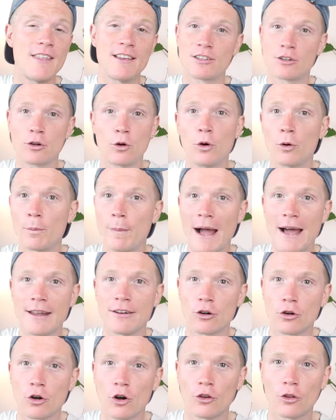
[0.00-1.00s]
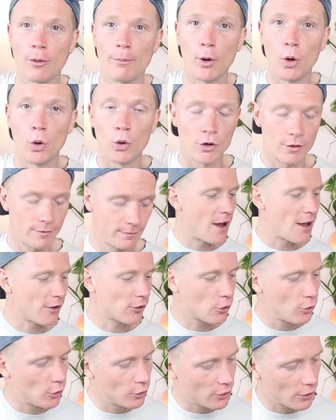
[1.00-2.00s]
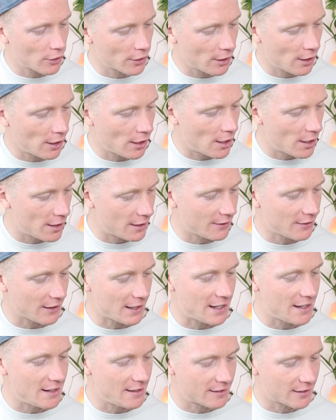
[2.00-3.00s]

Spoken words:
this chord pattern across the board. So first chord you're going to learn is E